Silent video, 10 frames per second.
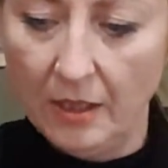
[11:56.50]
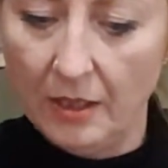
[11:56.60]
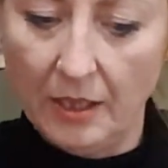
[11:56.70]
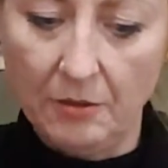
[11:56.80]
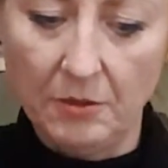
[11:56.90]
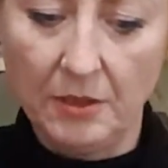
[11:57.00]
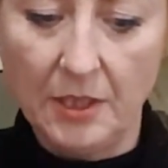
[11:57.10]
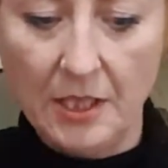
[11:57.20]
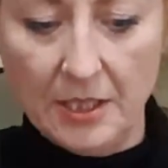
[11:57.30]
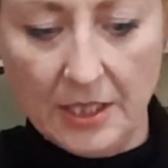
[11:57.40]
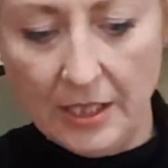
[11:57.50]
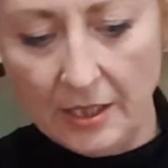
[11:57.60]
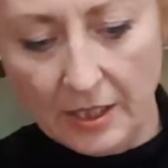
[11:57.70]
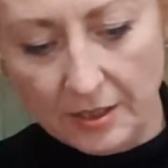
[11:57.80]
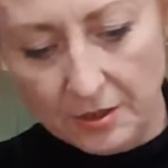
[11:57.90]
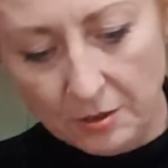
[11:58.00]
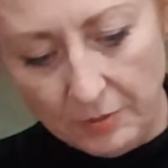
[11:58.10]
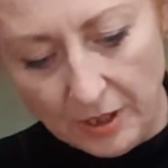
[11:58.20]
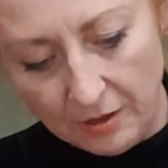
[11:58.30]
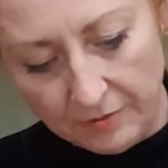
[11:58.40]
Now, can you see that that's
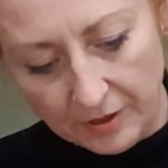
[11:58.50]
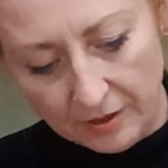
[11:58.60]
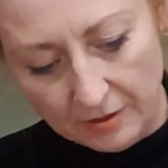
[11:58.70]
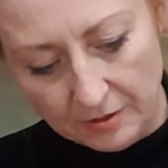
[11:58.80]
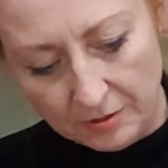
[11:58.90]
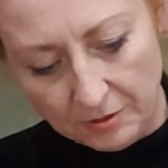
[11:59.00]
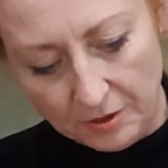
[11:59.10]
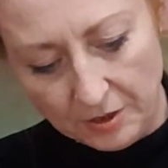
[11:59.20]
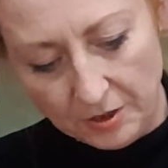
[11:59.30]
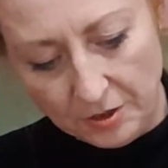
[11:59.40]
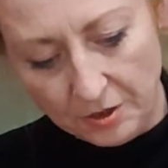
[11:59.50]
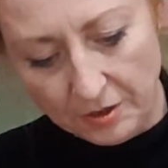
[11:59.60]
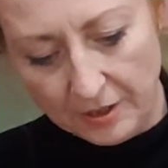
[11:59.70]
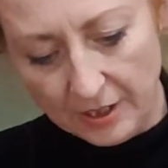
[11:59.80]
coming over? So I'm just going to tuck